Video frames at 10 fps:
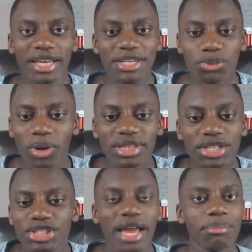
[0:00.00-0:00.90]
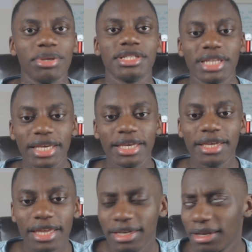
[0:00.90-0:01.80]
He's won the Champions League
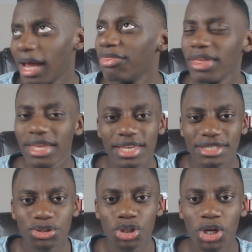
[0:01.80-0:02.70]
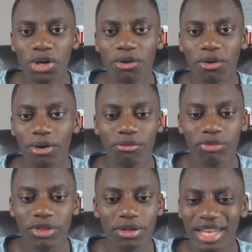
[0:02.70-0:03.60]
in, I think, his
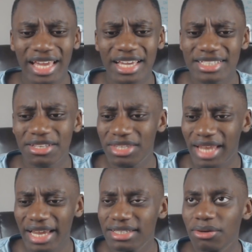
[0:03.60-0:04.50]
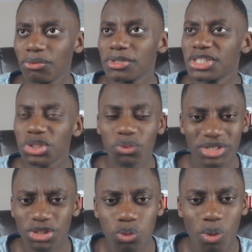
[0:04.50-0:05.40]
like as a was
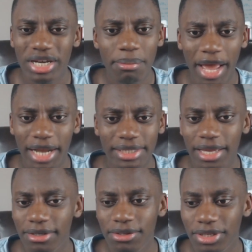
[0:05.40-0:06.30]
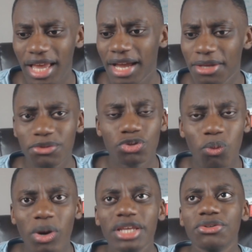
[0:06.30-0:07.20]
he 20 back then? Yeah, he was
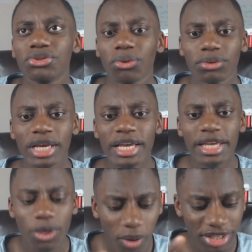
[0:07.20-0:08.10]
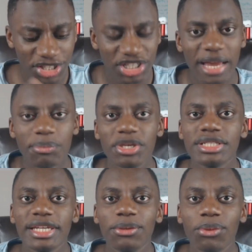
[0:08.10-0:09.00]
20 years old. He won the Champions
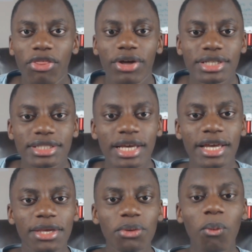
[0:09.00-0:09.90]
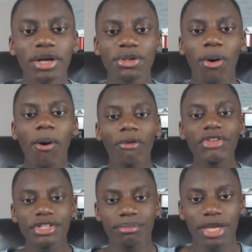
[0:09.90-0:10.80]
League with us. He won all
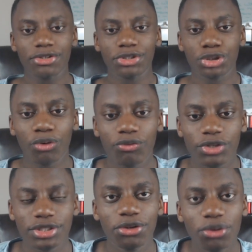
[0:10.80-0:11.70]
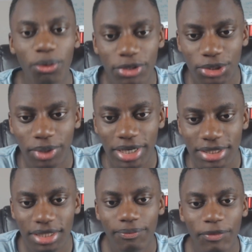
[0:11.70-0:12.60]
these major trophies. And you know what's
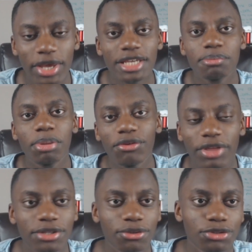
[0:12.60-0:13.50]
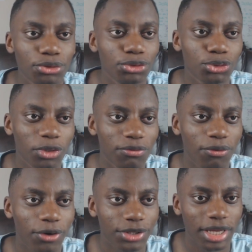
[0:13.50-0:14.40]
crazy? His birthday is on June
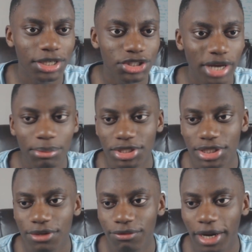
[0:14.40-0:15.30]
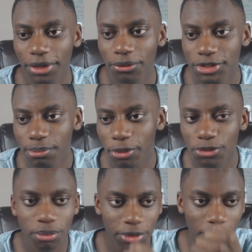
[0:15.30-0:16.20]
24th, and the Champions League final is
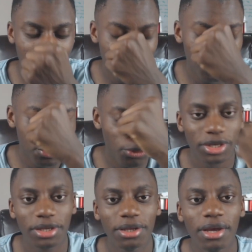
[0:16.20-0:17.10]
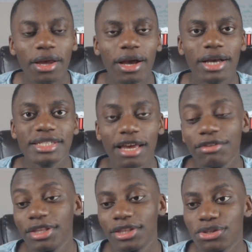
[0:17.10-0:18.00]
supposed to be on June
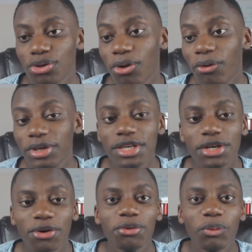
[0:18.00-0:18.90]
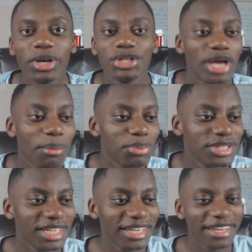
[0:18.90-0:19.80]
27th. So he could win the
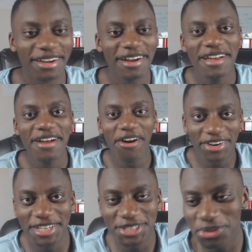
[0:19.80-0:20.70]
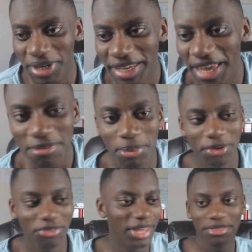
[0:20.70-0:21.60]
Champions League on his 28th
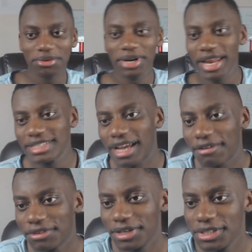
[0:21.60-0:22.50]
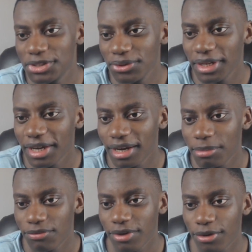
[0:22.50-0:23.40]
birthday, 3 days after. Is Süle going to
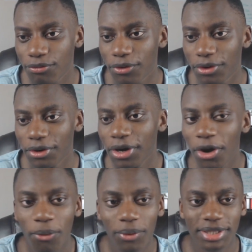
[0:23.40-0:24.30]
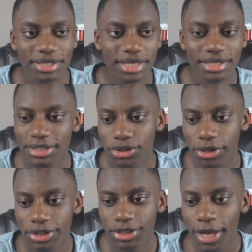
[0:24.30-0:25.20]
be fit for when the season
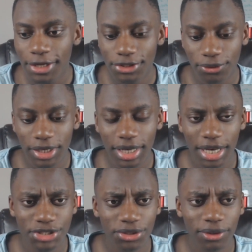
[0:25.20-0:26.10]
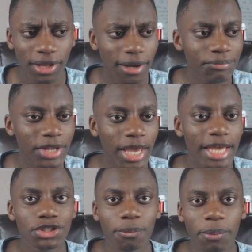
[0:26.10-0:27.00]
starts? So Niklas Süle
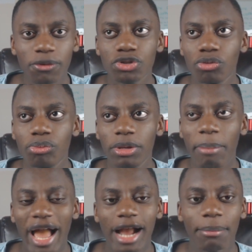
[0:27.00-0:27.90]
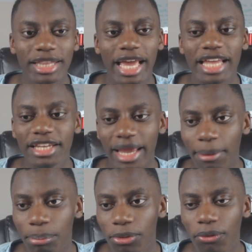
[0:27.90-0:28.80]
is supposed to be back by the end of
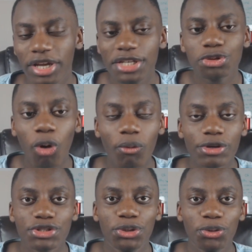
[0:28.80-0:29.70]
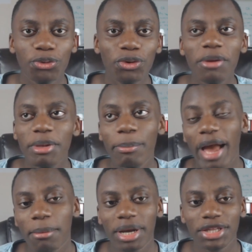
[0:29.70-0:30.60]
April. His goal was to be
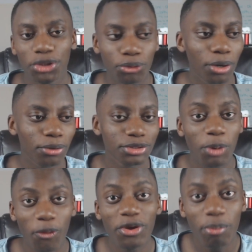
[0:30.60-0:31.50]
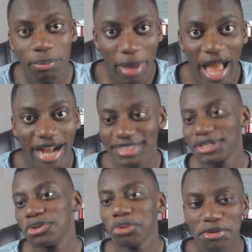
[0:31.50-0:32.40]
back by the Euros. Well, he'll be back because
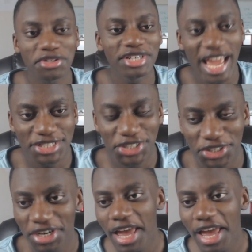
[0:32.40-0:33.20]
the Euros are next year.